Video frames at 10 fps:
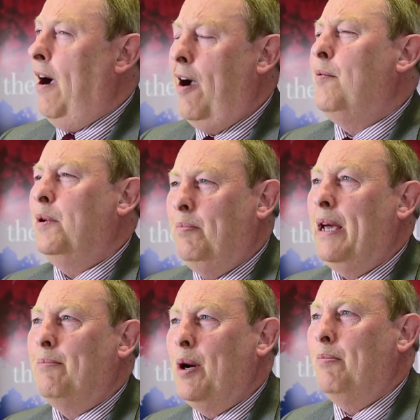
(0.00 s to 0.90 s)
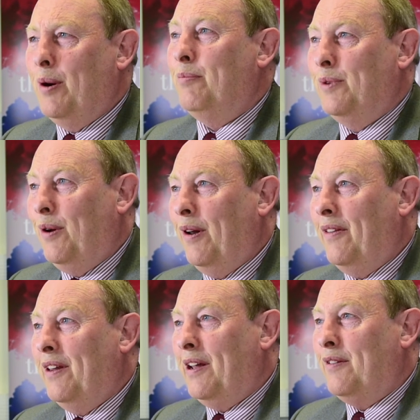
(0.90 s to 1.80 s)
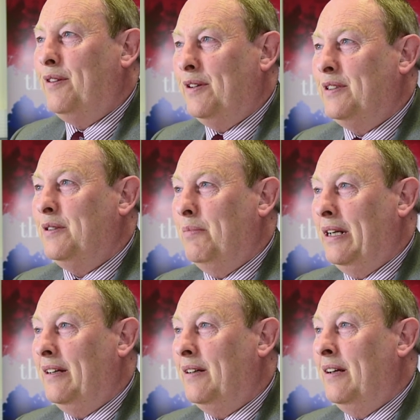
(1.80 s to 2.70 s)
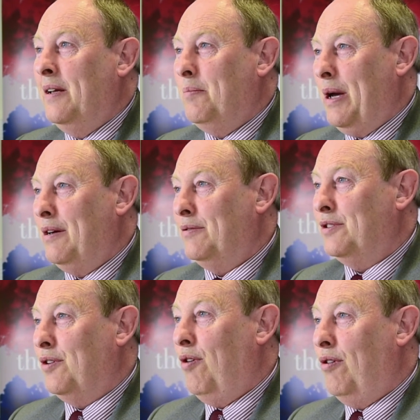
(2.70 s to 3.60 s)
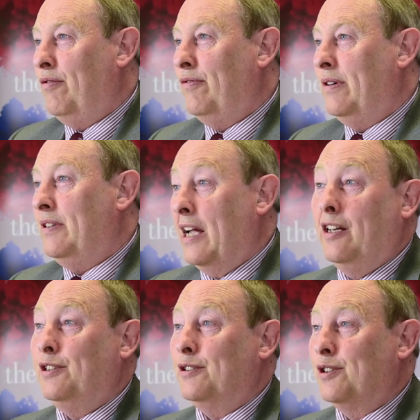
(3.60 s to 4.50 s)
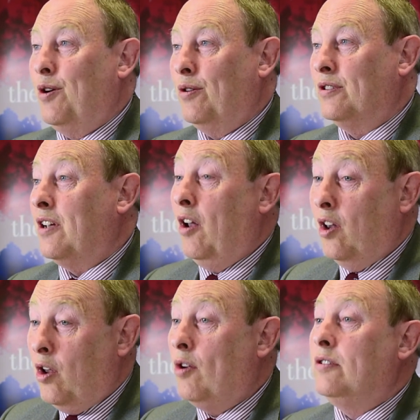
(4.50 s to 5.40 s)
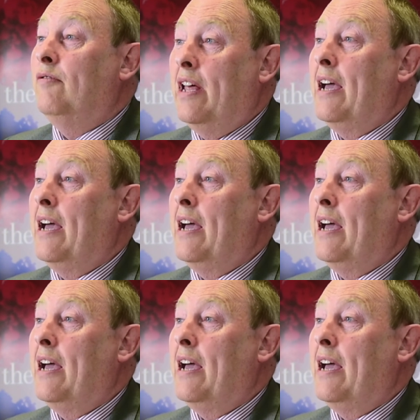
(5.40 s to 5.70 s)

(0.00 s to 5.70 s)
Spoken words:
I would bet my bottom dollar that £30 million of negligence cost, a lot of